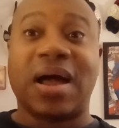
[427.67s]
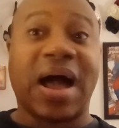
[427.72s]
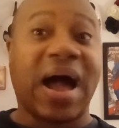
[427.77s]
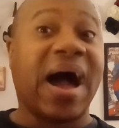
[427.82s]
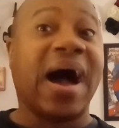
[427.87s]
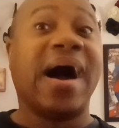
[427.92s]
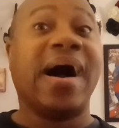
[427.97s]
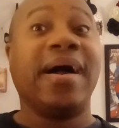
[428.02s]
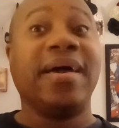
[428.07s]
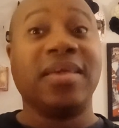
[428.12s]

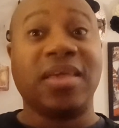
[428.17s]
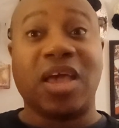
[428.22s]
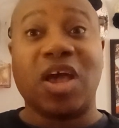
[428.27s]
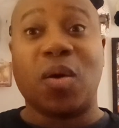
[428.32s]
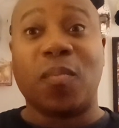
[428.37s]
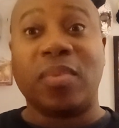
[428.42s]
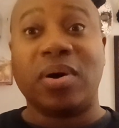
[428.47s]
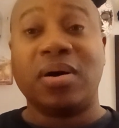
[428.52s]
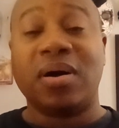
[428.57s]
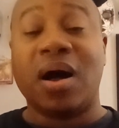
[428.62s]
I
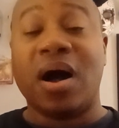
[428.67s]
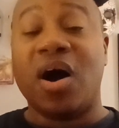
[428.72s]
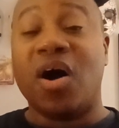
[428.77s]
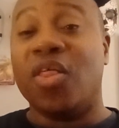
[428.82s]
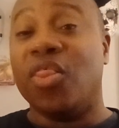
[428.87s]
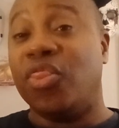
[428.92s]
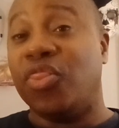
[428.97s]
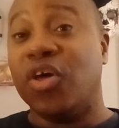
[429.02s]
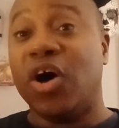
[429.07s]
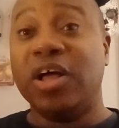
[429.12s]
am
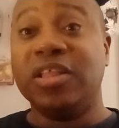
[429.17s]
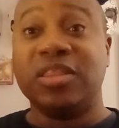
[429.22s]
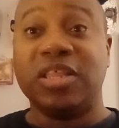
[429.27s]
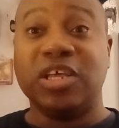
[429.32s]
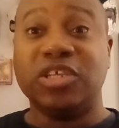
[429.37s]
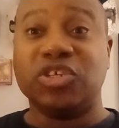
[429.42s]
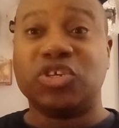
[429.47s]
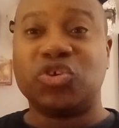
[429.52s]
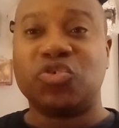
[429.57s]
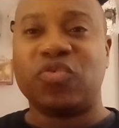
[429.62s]
the
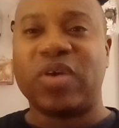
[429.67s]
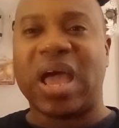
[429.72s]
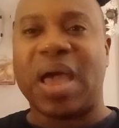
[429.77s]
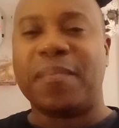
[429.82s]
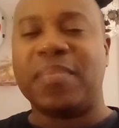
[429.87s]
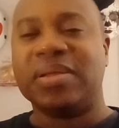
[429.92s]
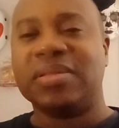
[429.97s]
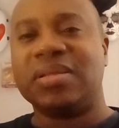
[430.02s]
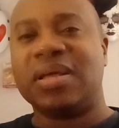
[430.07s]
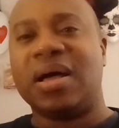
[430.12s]
Ninja
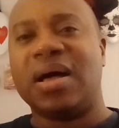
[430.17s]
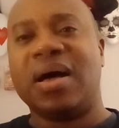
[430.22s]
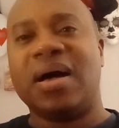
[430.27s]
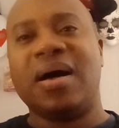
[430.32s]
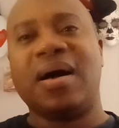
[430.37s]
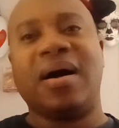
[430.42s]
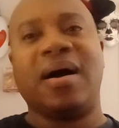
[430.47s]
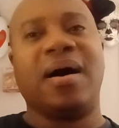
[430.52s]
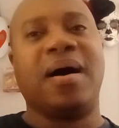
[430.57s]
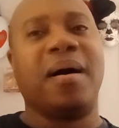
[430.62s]

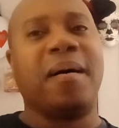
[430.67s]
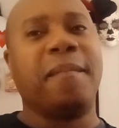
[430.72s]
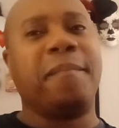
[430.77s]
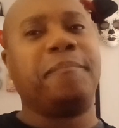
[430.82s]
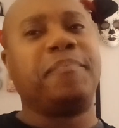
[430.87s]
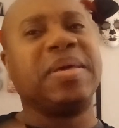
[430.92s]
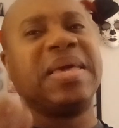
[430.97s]
Rabbit.